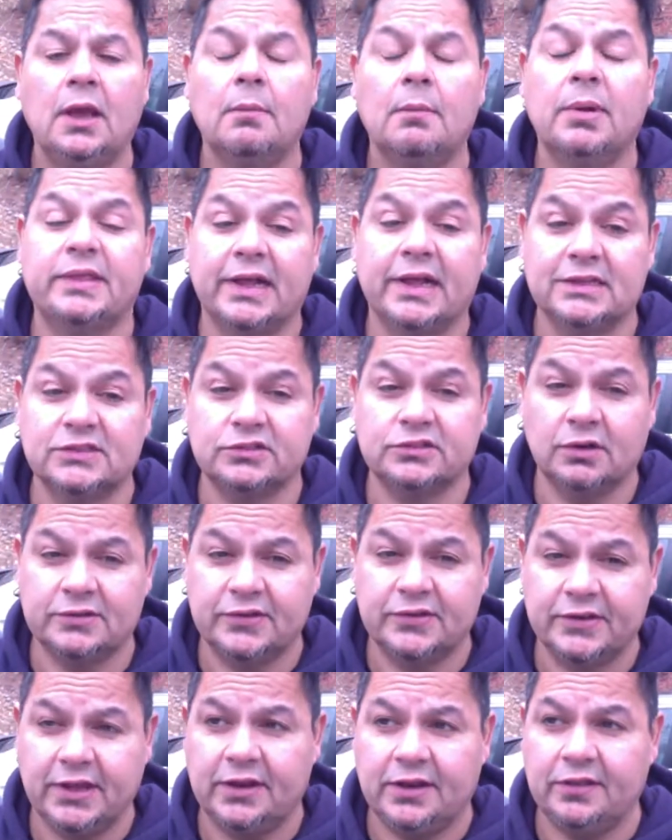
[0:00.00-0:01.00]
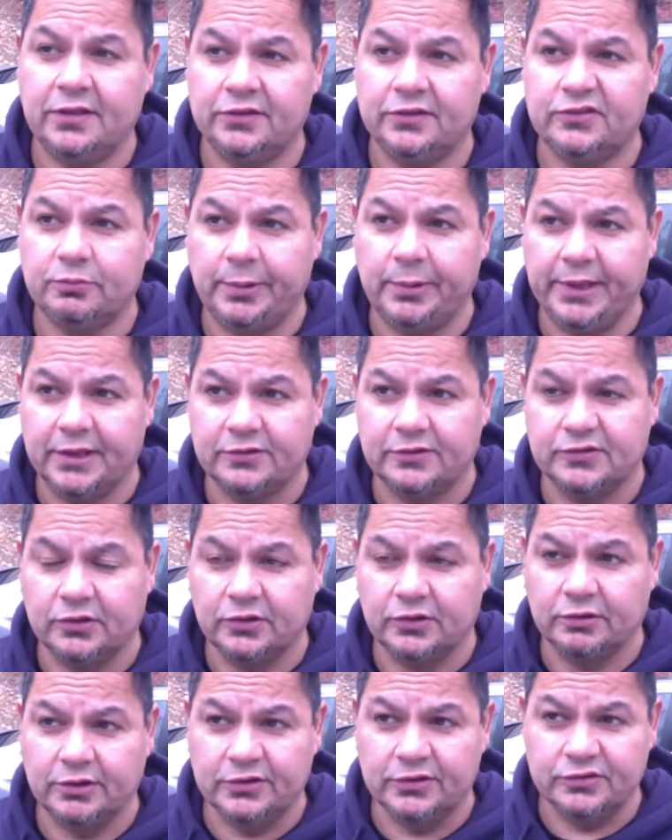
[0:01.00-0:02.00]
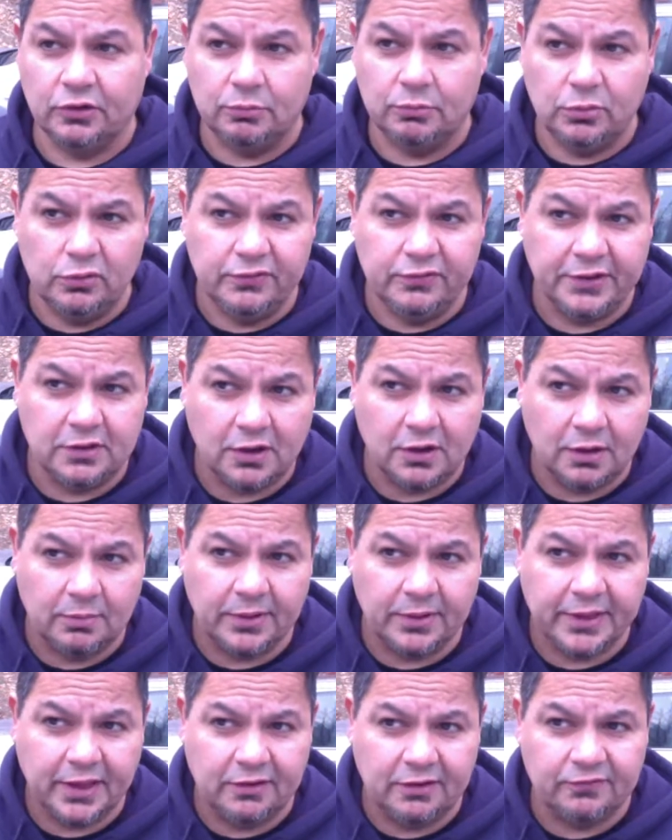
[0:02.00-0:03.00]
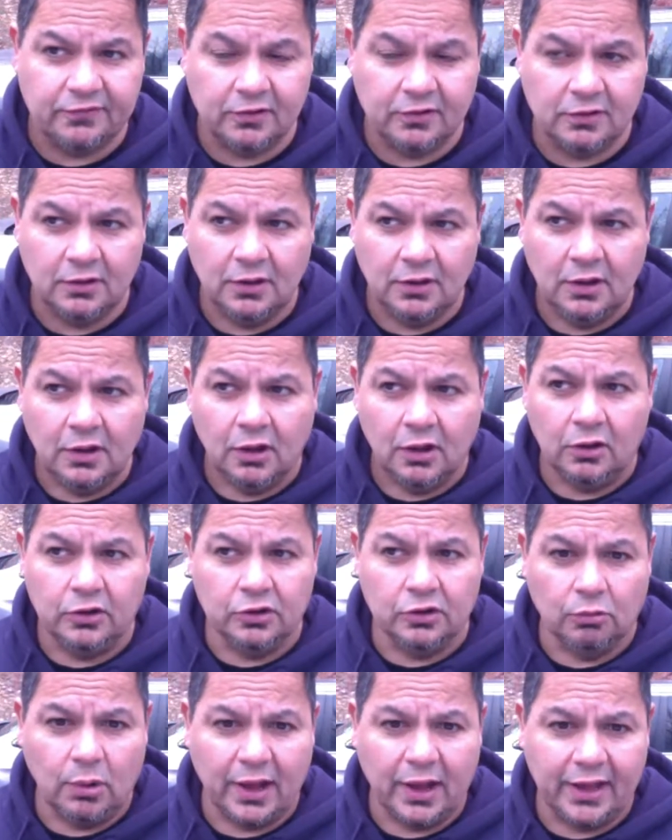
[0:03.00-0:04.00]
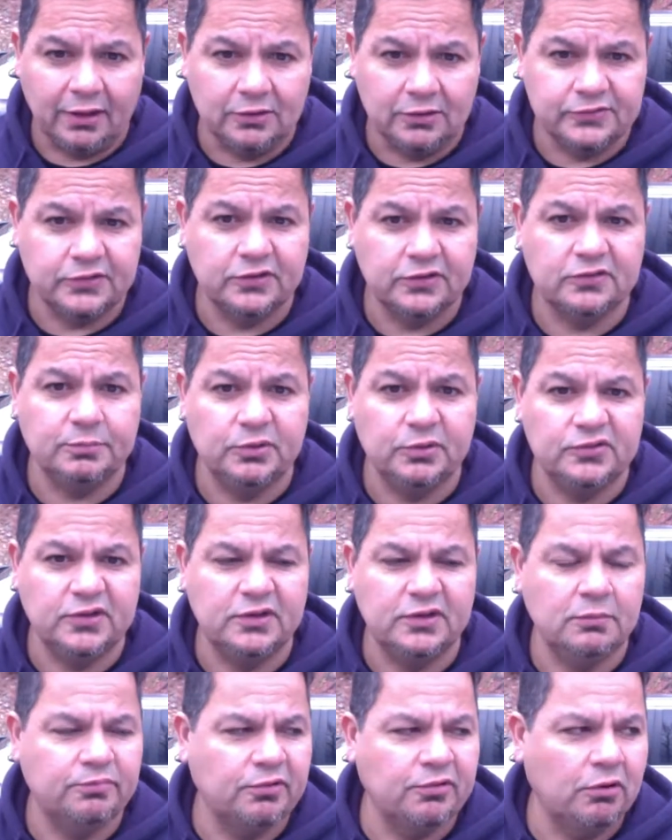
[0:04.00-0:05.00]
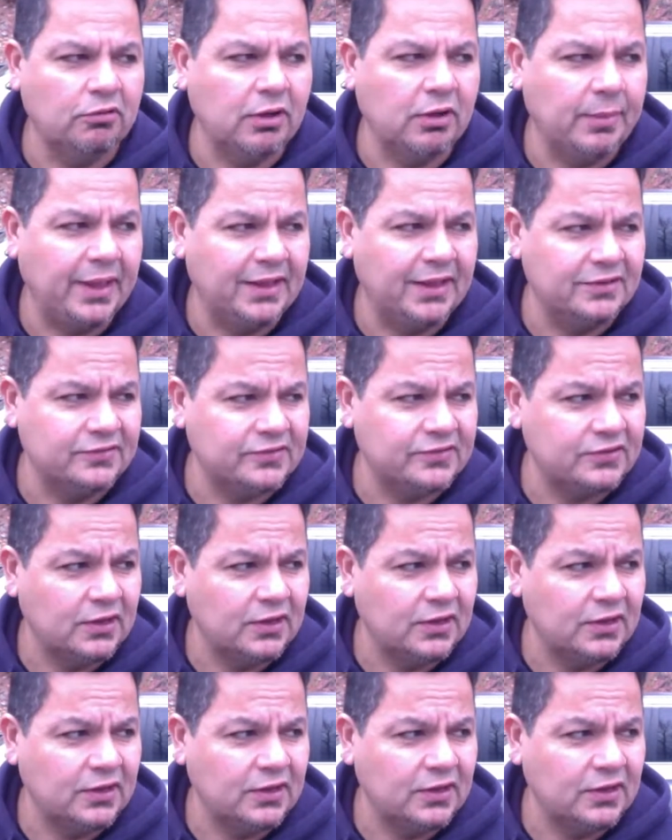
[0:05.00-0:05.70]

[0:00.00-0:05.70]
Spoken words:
But that starts again this week. So there is no movie club again for a little while until this museum program ends.